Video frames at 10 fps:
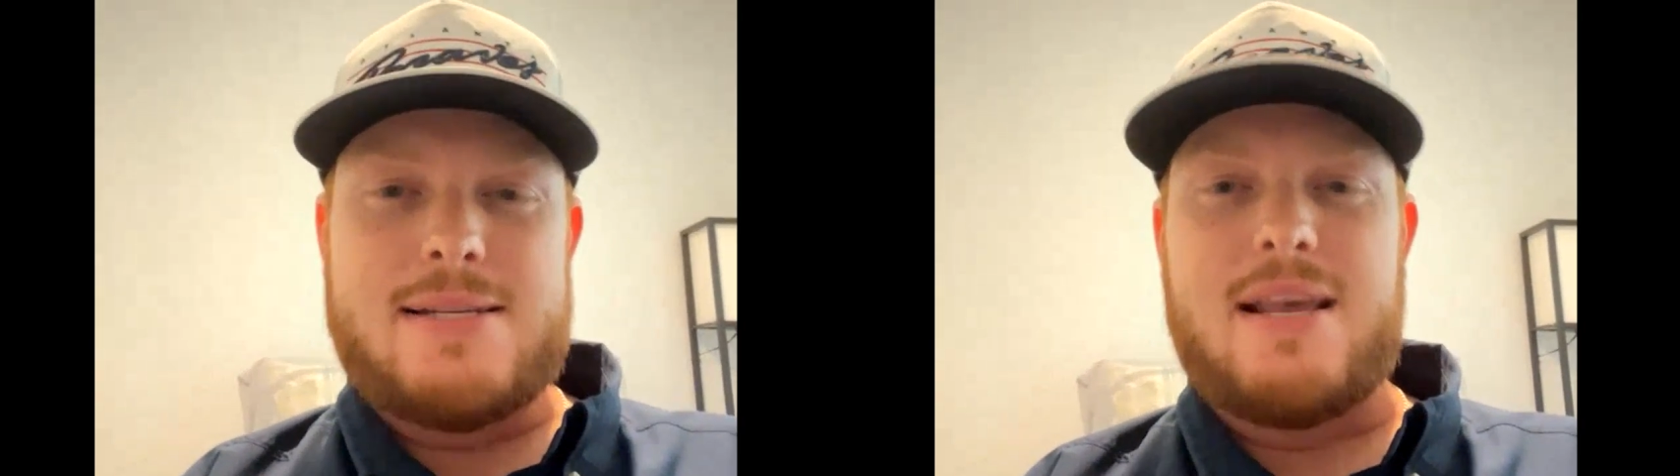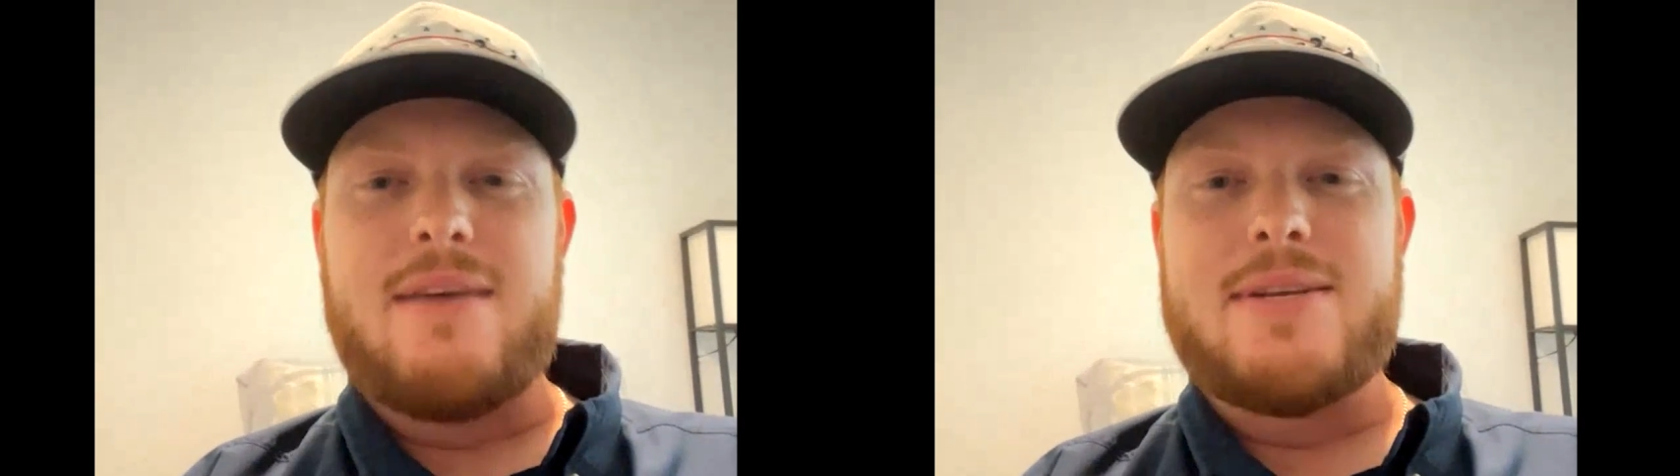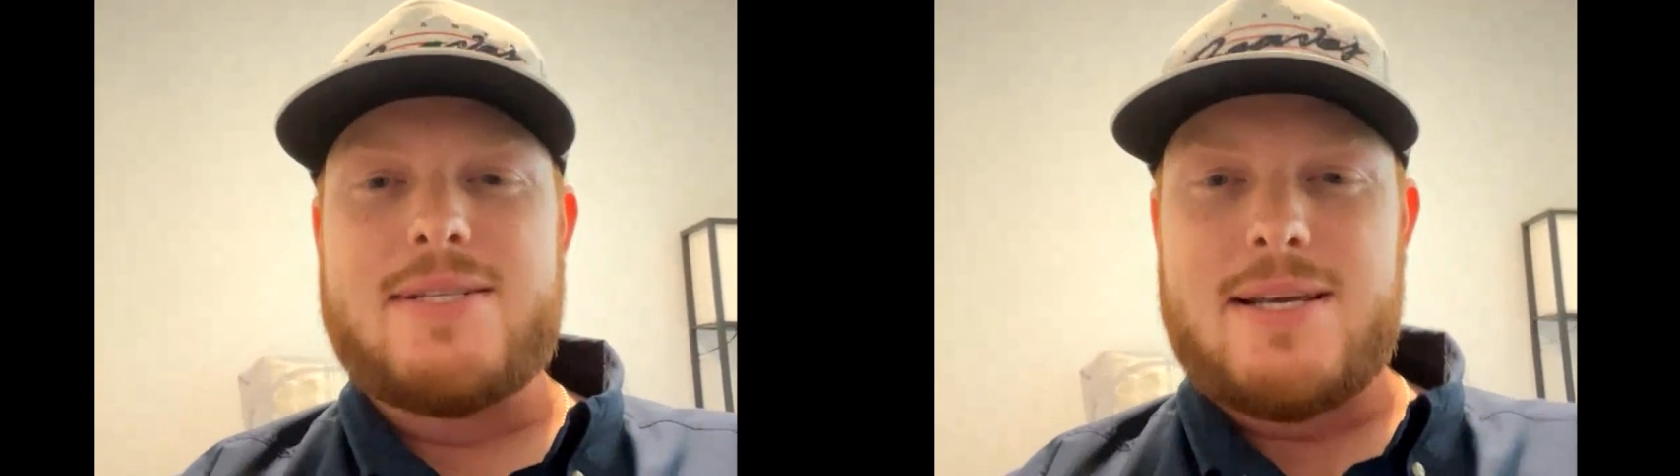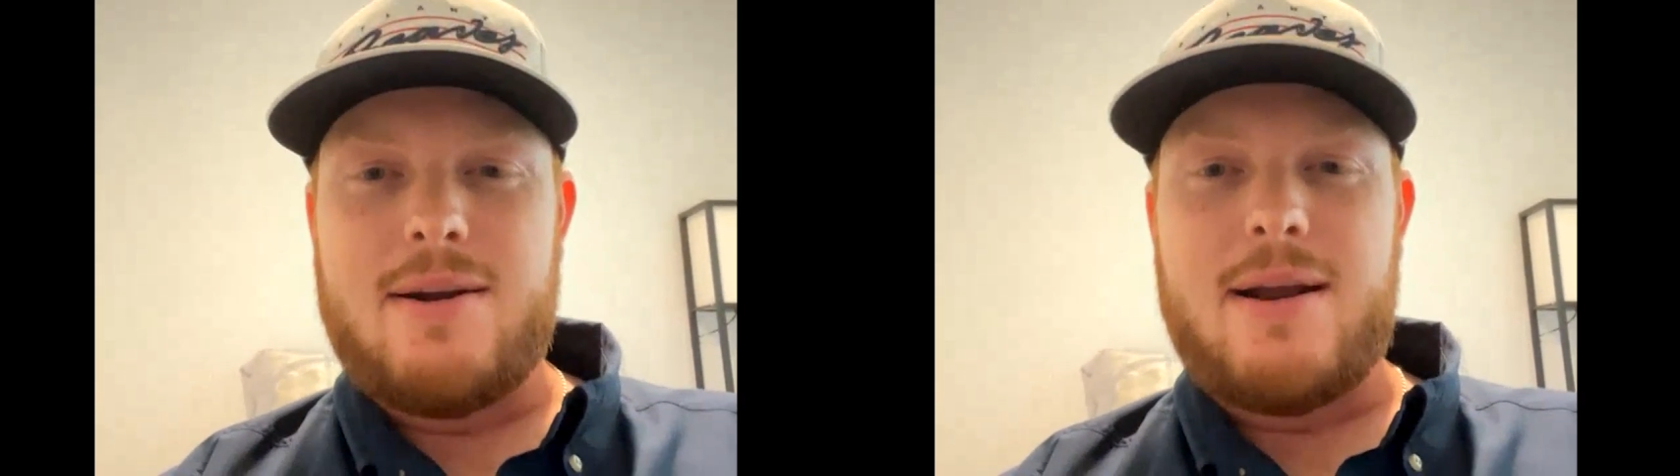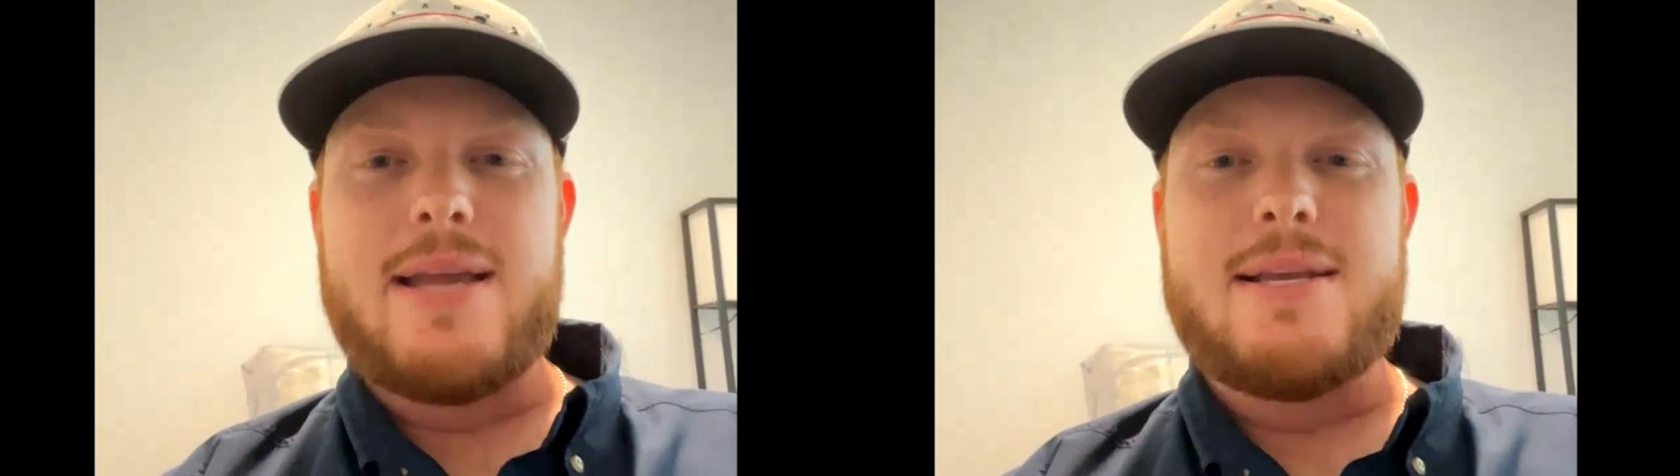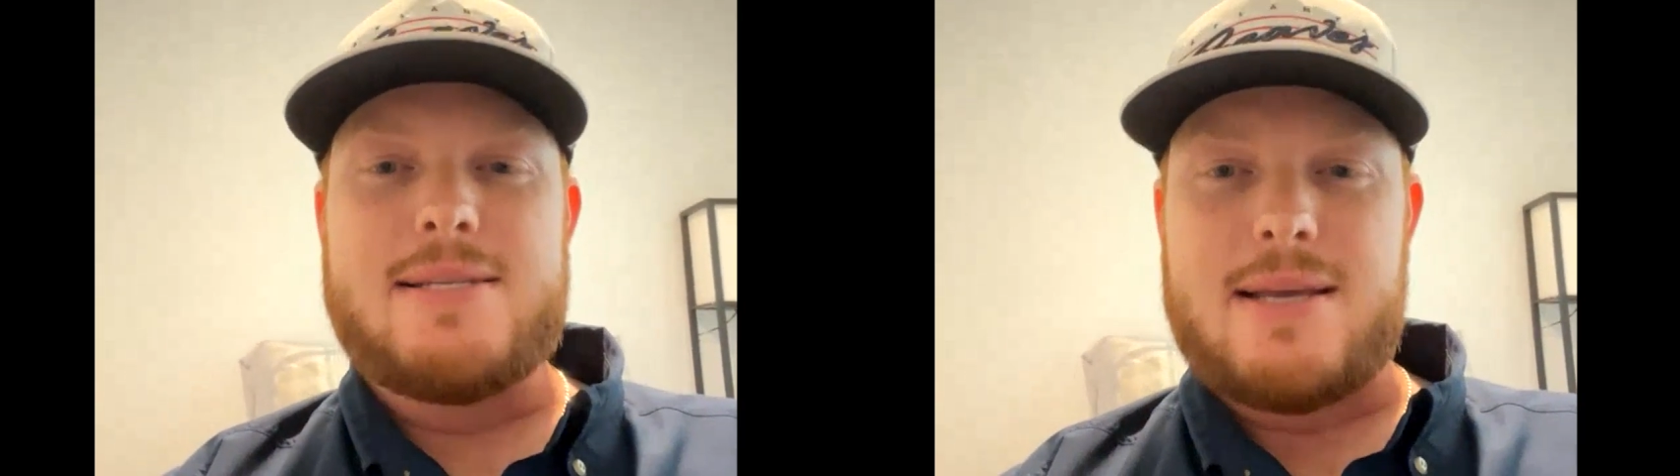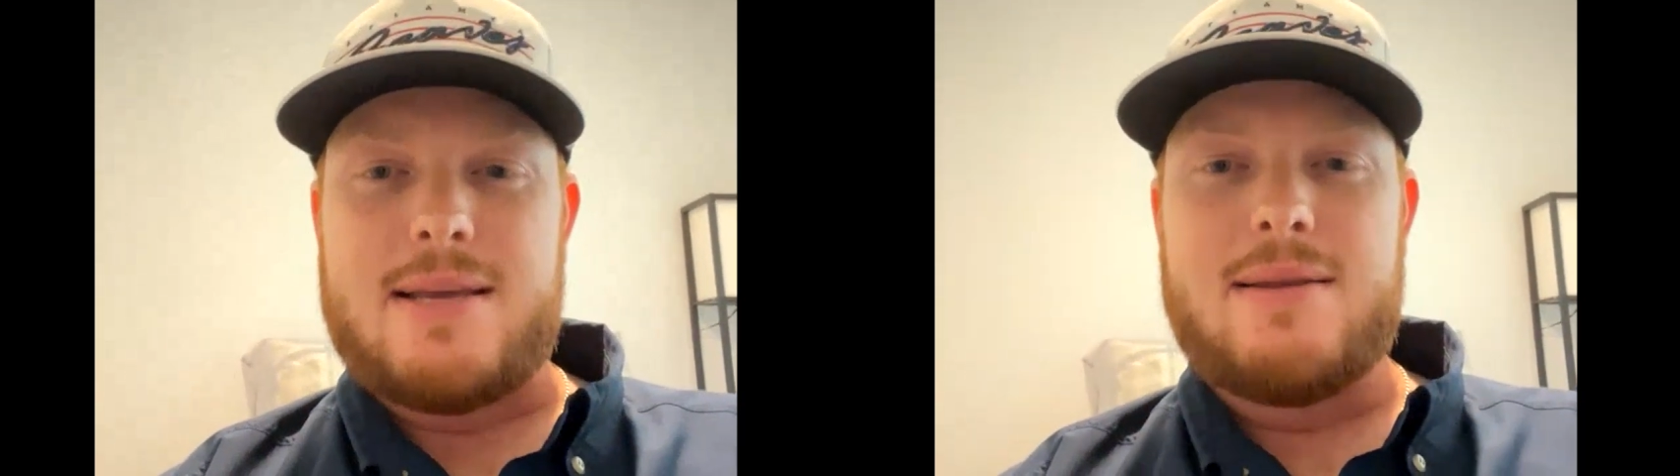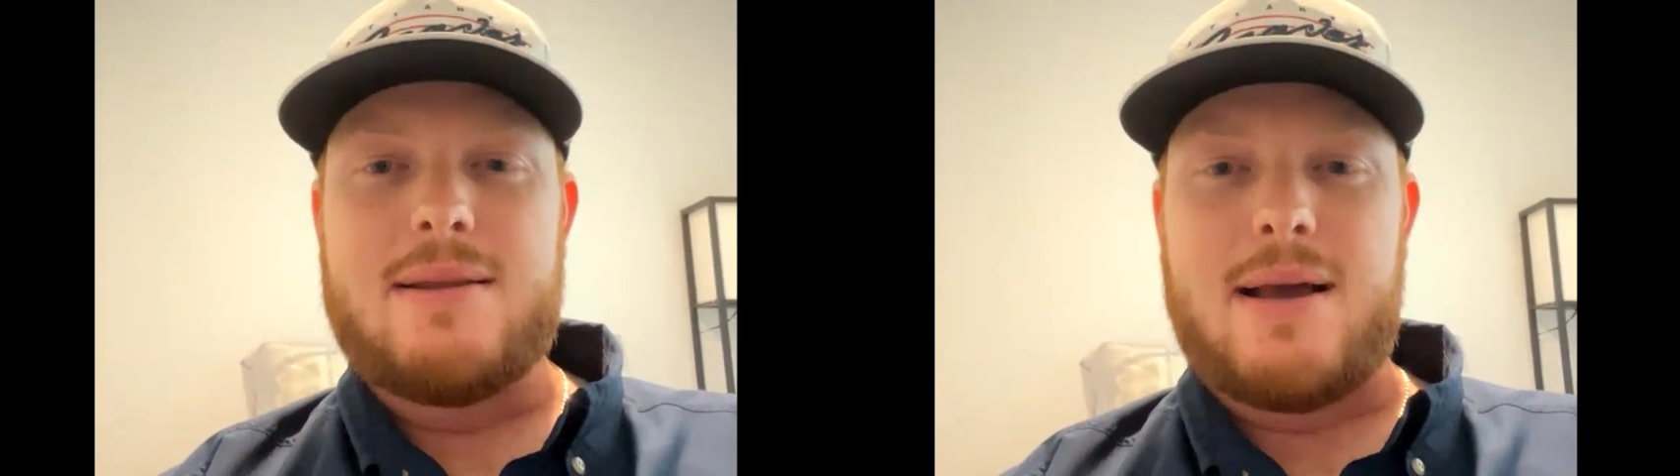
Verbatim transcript: 17 or 18,